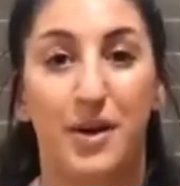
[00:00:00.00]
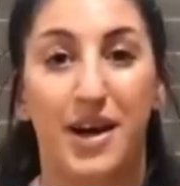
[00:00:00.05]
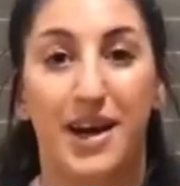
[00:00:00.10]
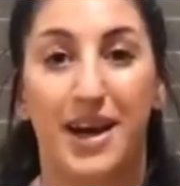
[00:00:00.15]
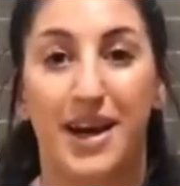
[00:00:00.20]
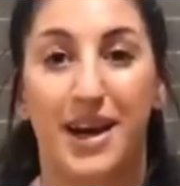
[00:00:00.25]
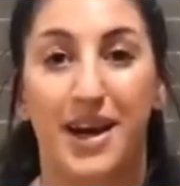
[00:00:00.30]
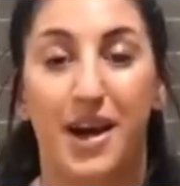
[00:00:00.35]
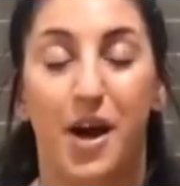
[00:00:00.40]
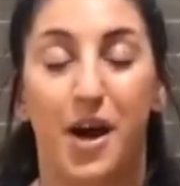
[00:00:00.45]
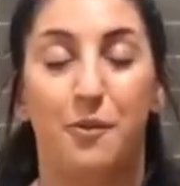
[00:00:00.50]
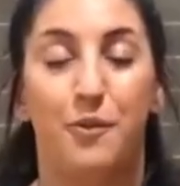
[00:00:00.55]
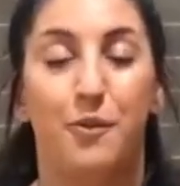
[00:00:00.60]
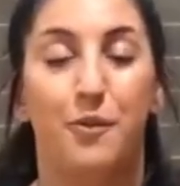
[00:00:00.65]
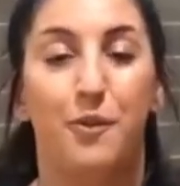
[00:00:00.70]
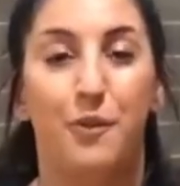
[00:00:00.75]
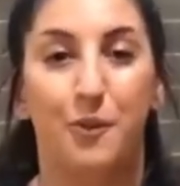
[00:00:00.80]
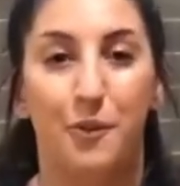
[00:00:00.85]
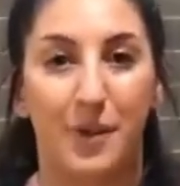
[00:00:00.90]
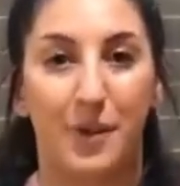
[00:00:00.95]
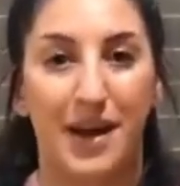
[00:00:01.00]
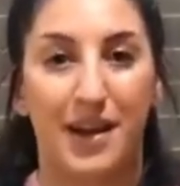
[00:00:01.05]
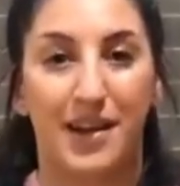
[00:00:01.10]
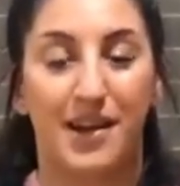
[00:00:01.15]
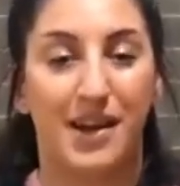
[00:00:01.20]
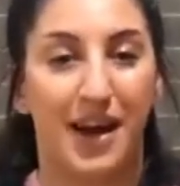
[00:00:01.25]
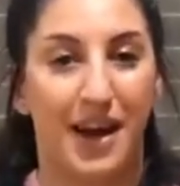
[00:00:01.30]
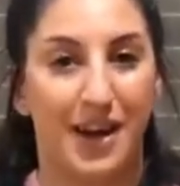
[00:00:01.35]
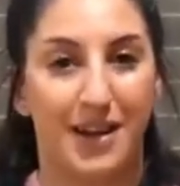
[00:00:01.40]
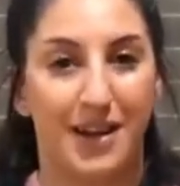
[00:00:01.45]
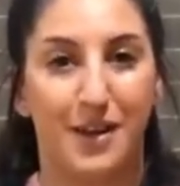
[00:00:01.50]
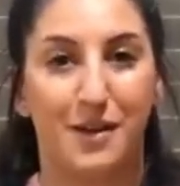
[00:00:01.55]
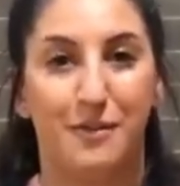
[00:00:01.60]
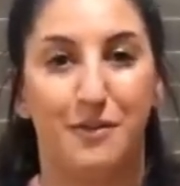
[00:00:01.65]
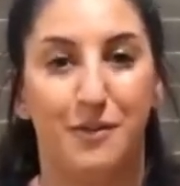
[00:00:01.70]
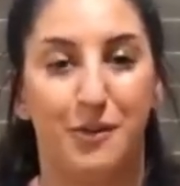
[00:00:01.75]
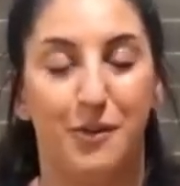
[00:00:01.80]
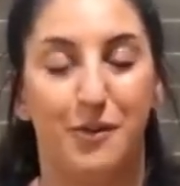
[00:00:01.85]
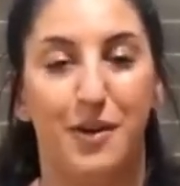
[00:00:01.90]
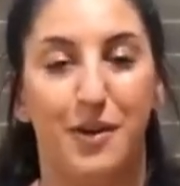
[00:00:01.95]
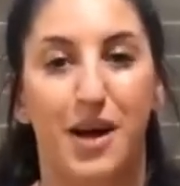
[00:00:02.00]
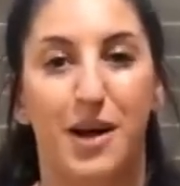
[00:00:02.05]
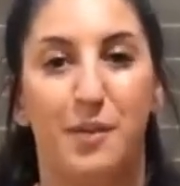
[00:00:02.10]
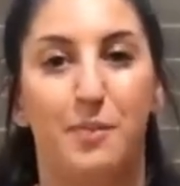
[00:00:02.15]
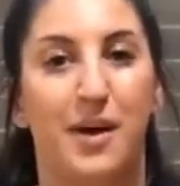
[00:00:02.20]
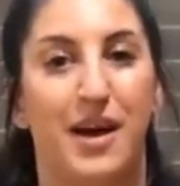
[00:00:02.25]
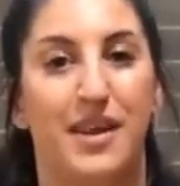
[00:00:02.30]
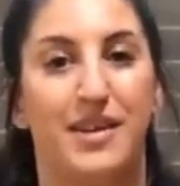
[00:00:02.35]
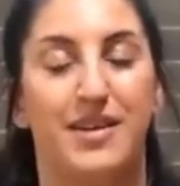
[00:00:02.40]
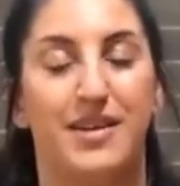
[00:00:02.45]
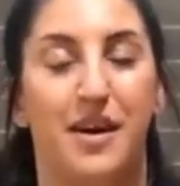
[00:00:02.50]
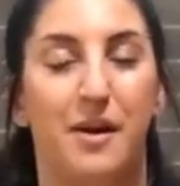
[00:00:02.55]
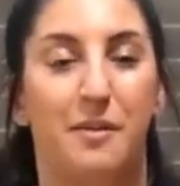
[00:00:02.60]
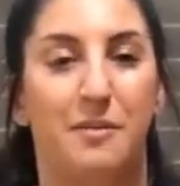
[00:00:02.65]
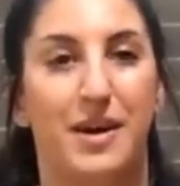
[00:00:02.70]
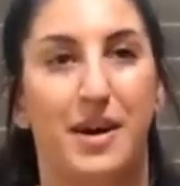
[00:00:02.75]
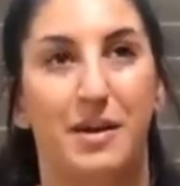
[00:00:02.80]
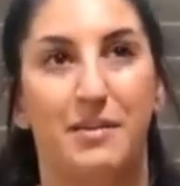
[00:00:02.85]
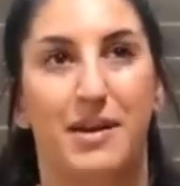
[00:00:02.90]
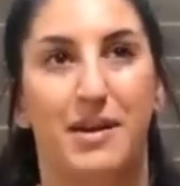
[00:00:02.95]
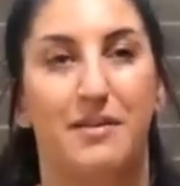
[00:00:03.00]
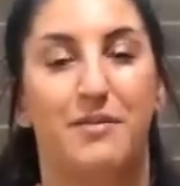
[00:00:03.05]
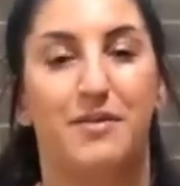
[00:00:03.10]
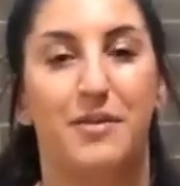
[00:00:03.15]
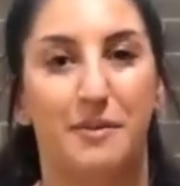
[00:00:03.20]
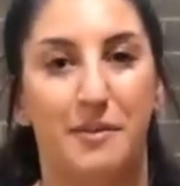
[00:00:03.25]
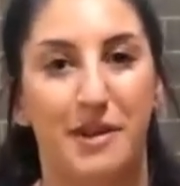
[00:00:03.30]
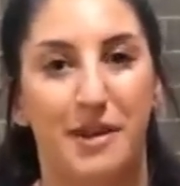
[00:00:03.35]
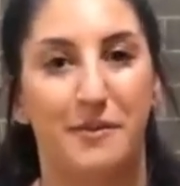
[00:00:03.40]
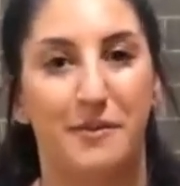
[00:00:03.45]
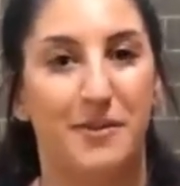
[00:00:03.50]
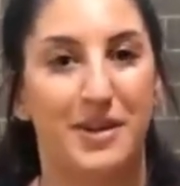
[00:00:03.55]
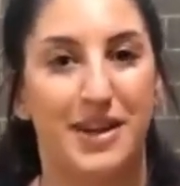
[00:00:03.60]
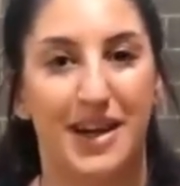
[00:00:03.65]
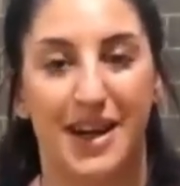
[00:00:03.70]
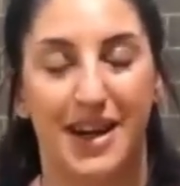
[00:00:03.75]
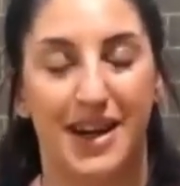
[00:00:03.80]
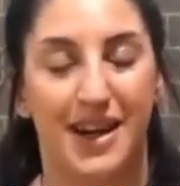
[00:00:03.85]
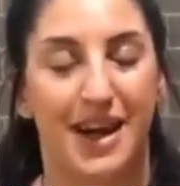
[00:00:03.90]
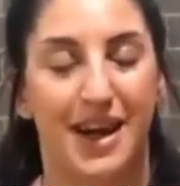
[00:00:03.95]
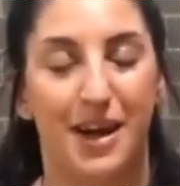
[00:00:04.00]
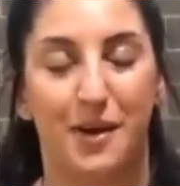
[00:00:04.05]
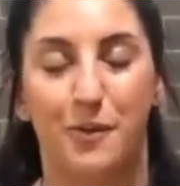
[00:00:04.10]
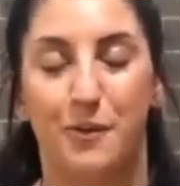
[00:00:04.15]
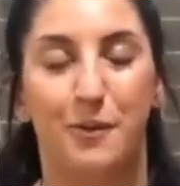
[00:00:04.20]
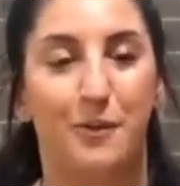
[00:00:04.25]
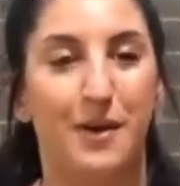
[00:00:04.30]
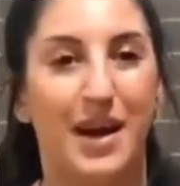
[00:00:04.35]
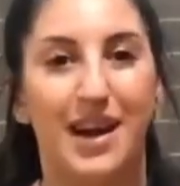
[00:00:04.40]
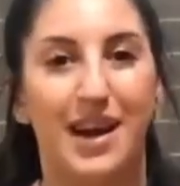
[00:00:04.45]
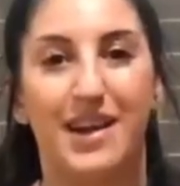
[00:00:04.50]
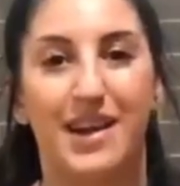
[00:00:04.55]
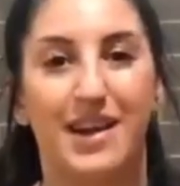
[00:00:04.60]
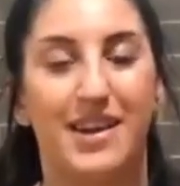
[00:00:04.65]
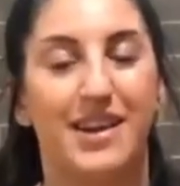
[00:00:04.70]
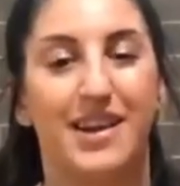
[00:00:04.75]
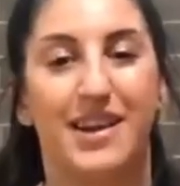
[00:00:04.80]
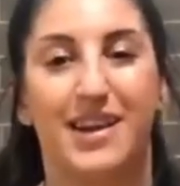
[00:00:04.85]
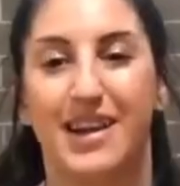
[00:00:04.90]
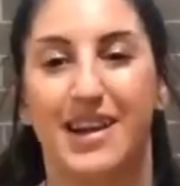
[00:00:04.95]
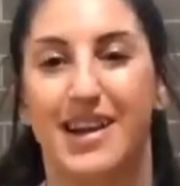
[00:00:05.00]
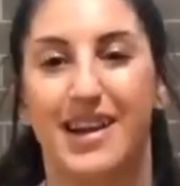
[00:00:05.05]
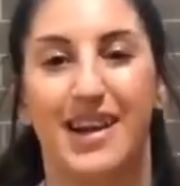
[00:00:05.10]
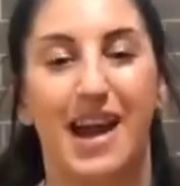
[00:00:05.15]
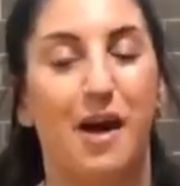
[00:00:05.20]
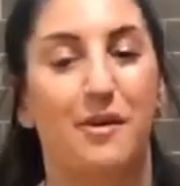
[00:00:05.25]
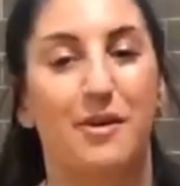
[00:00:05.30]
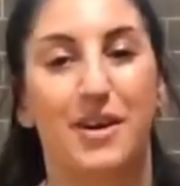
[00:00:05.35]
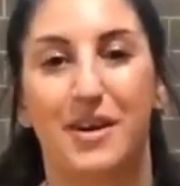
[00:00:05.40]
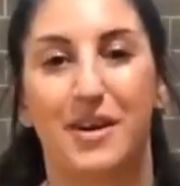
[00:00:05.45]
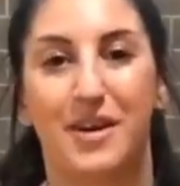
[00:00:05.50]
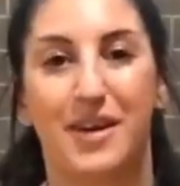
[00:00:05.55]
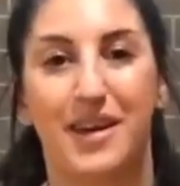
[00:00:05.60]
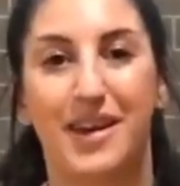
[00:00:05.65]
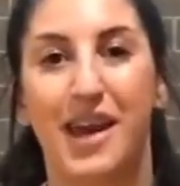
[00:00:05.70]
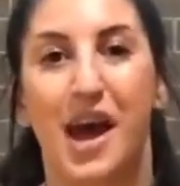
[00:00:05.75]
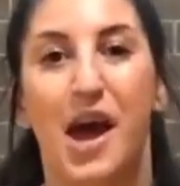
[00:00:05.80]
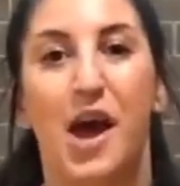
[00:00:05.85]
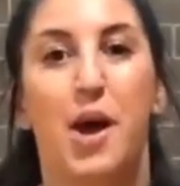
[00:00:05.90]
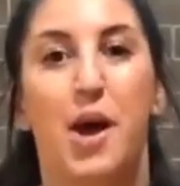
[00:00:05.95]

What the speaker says: work in, I will always change the floor work by the time it comes to filming the routine, like always. It just is how it goes.